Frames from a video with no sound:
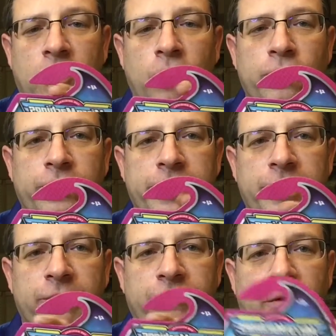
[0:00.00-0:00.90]
holder
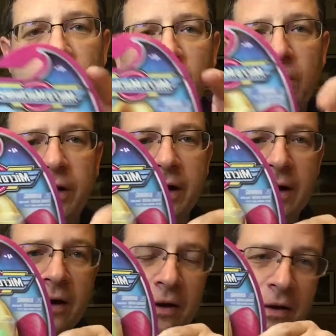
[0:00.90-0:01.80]
here for a hook.
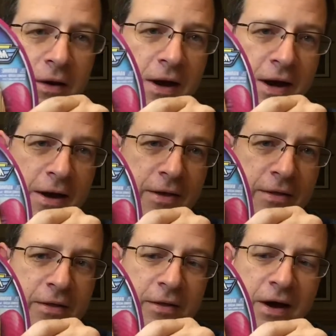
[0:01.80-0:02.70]

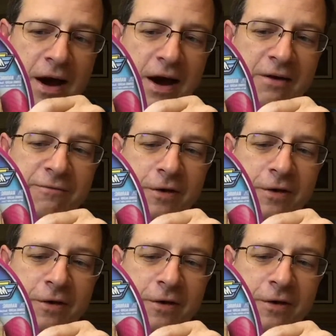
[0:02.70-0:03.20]
I